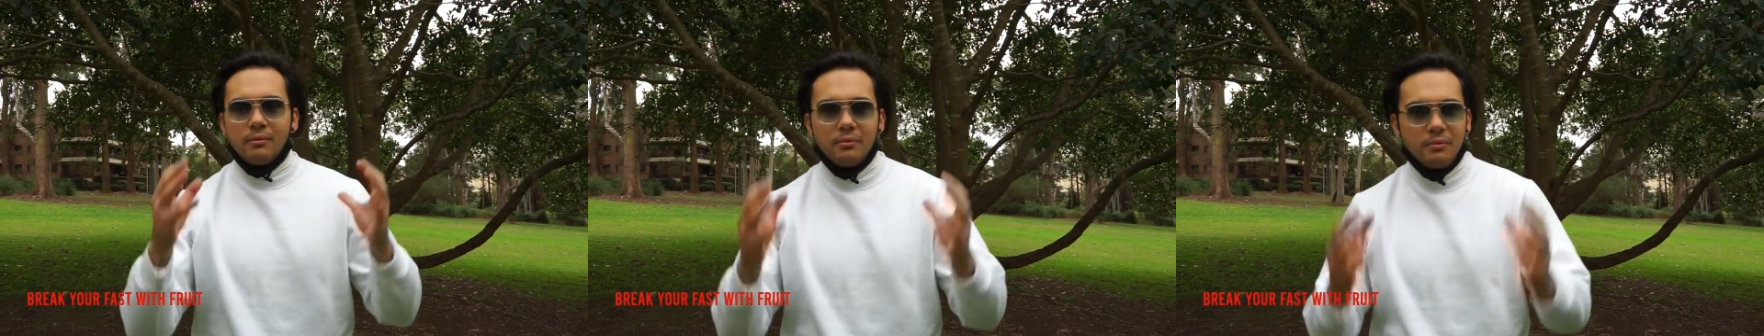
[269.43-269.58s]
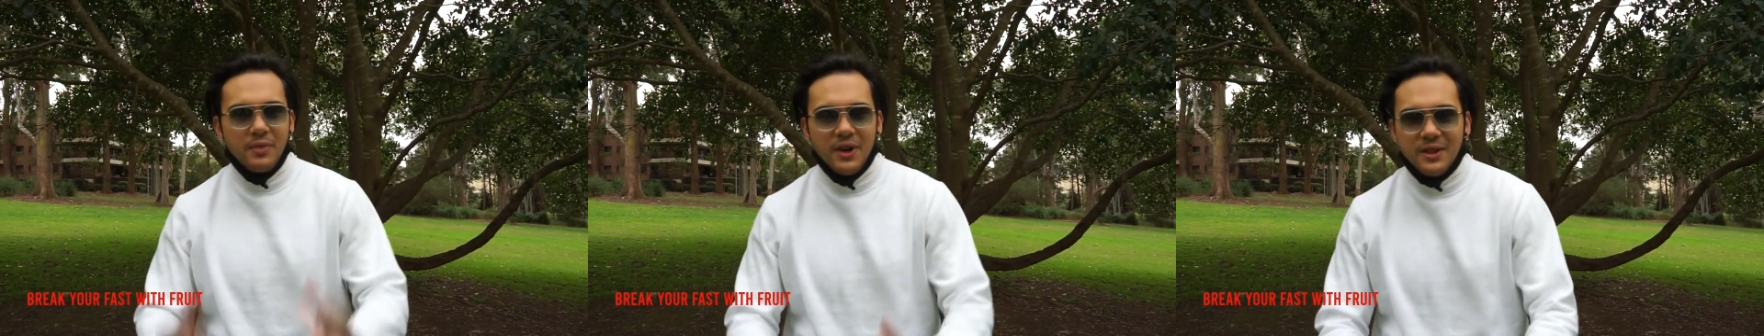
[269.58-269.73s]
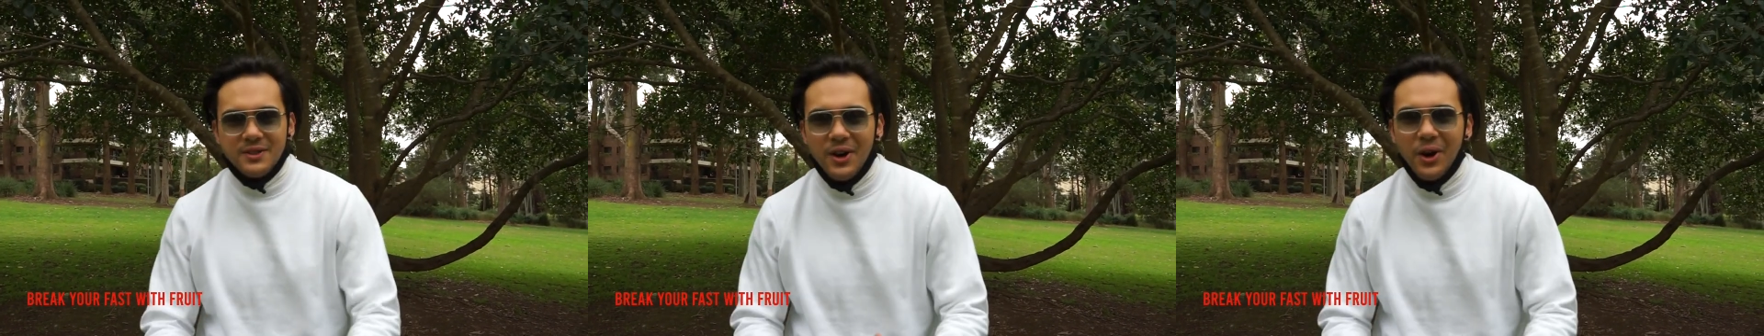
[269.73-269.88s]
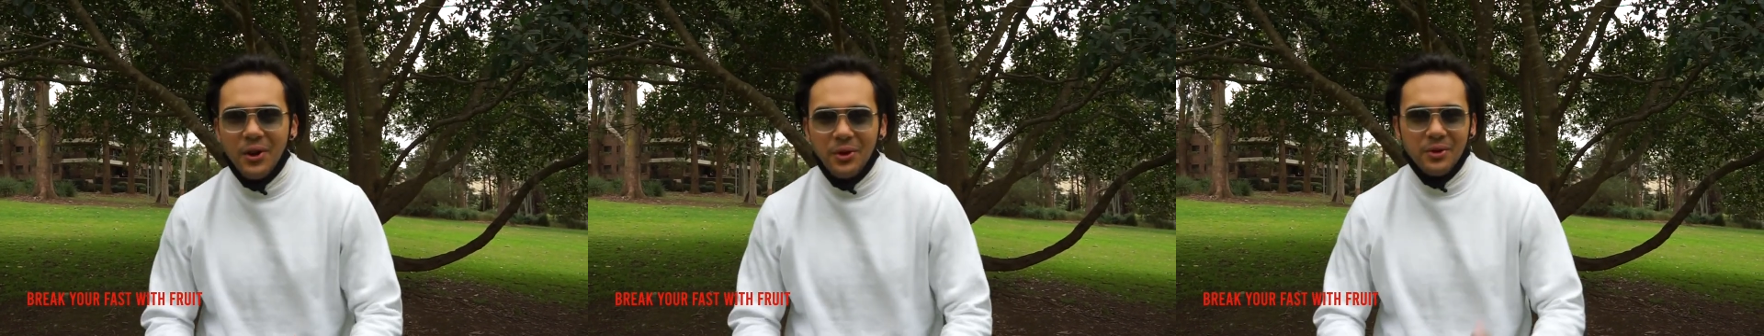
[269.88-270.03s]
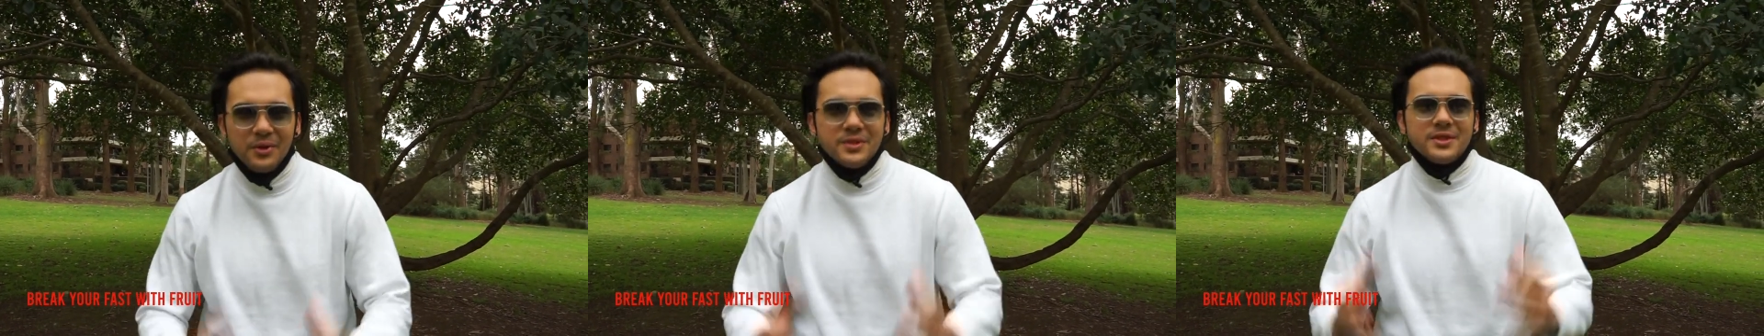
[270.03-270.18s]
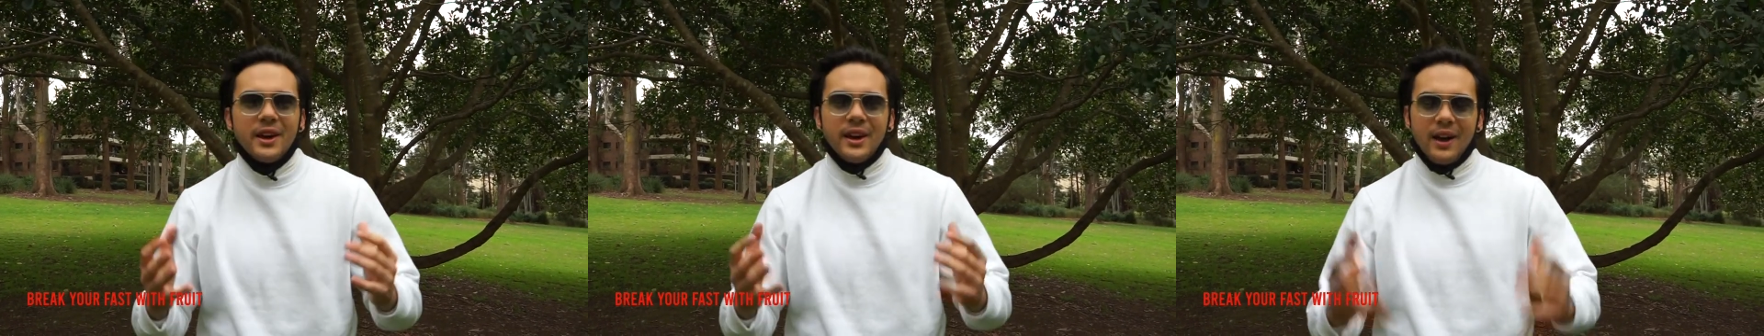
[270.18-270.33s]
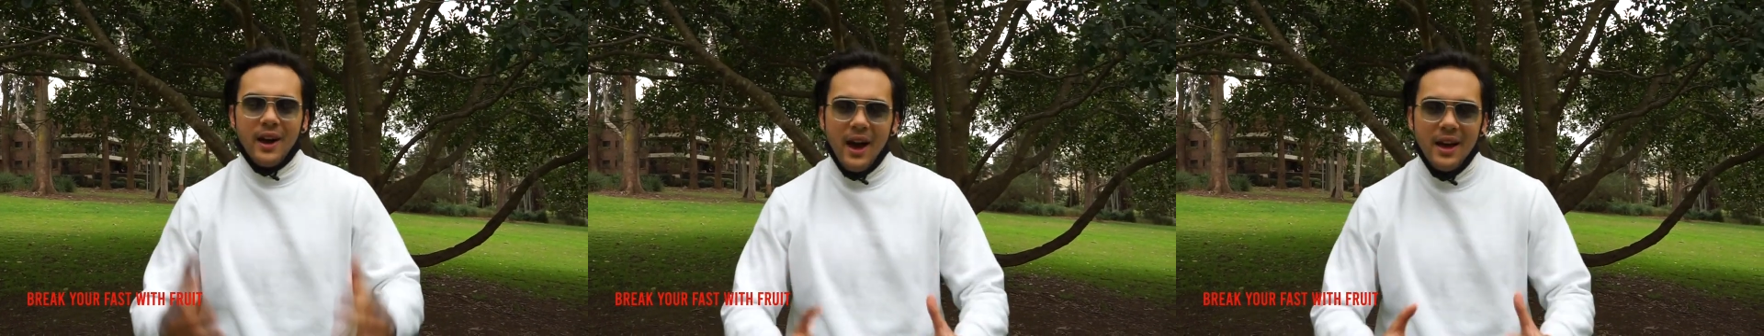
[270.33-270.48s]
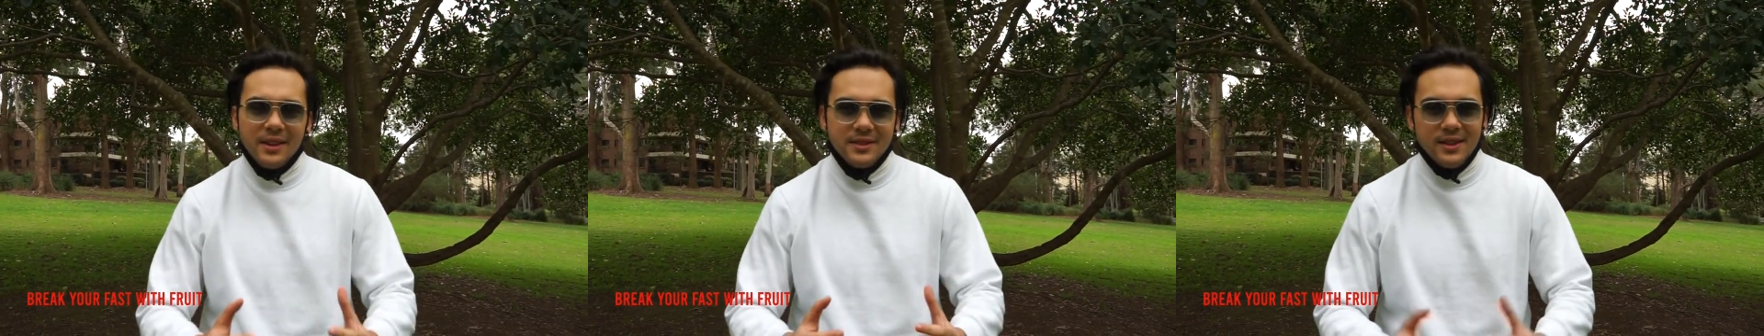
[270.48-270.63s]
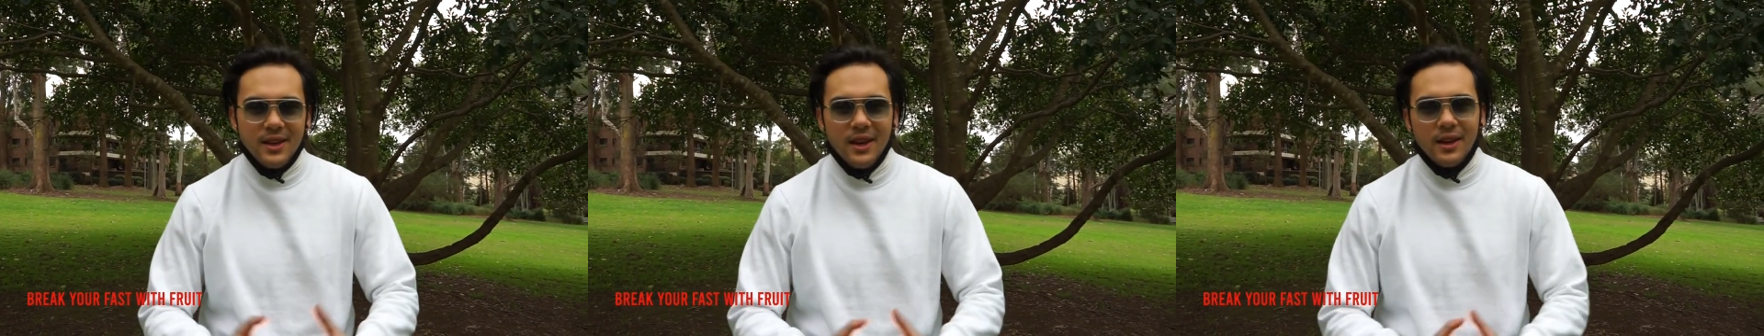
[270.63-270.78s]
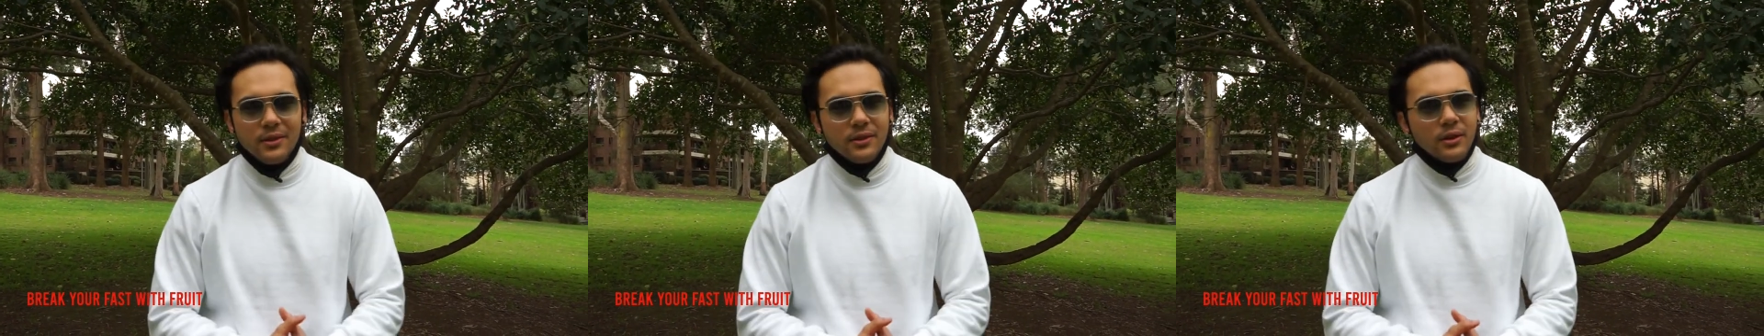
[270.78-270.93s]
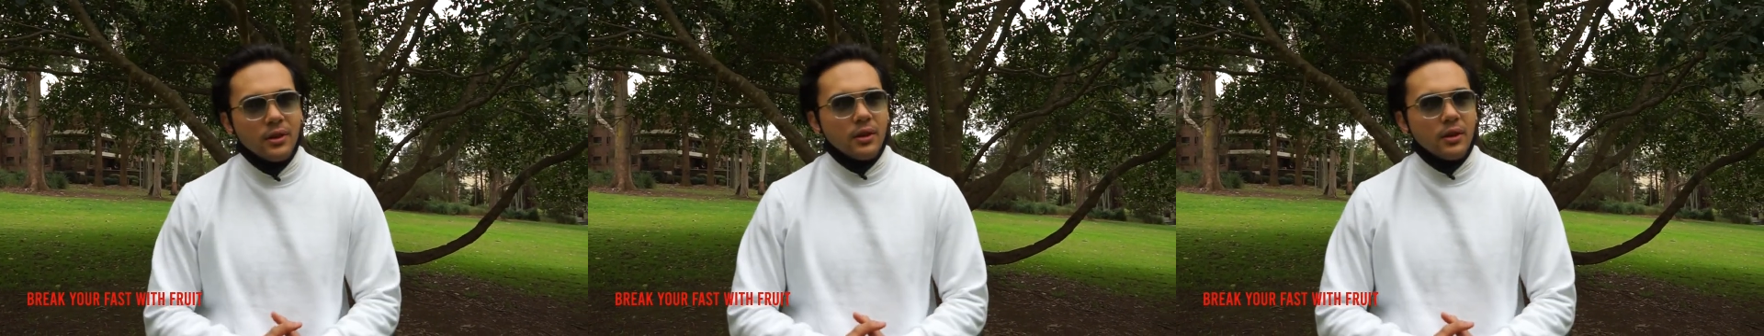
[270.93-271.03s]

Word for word: McDonald's like I did.